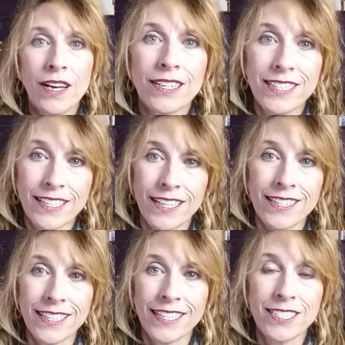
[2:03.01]
Click on
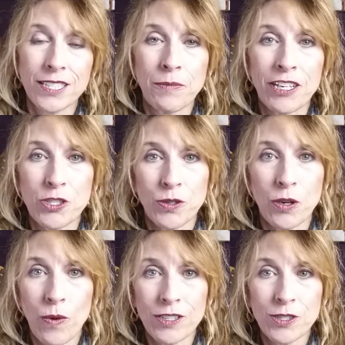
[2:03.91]
the link to make sure you
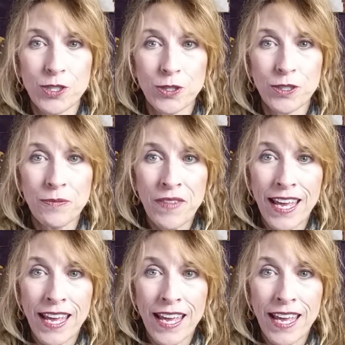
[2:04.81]
get registered.